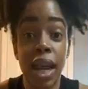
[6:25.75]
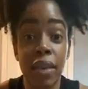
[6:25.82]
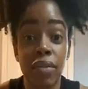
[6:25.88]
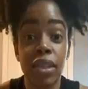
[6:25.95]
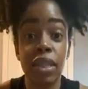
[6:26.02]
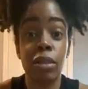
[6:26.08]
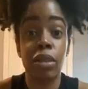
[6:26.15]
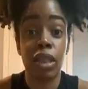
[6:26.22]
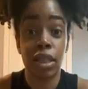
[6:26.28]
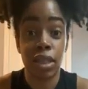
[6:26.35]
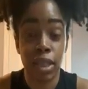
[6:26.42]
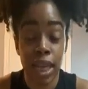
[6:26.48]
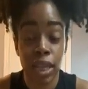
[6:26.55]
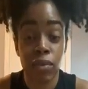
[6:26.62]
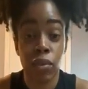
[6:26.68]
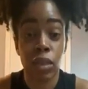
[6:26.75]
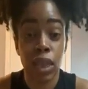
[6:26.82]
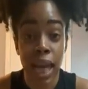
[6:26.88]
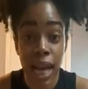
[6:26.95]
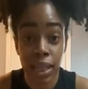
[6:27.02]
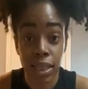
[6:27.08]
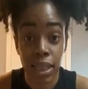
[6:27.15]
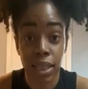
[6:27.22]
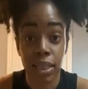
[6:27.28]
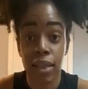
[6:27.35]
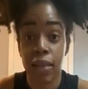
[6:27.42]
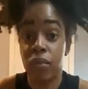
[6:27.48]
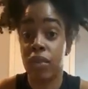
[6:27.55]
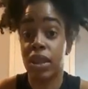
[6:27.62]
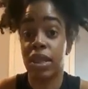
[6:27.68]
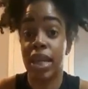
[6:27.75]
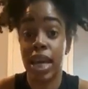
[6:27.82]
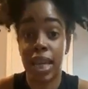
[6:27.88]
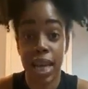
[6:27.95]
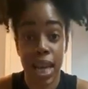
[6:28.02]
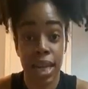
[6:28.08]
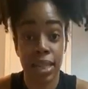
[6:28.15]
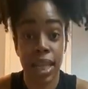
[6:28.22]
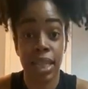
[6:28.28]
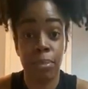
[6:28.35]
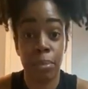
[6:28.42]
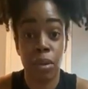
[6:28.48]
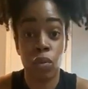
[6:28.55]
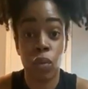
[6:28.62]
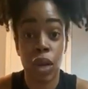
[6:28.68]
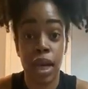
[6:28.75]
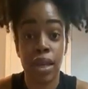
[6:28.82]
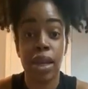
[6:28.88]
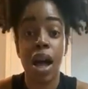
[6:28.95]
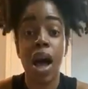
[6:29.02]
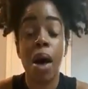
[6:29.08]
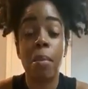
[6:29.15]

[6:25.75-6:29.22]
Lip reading: heaviest, successful tactics for decades has been what?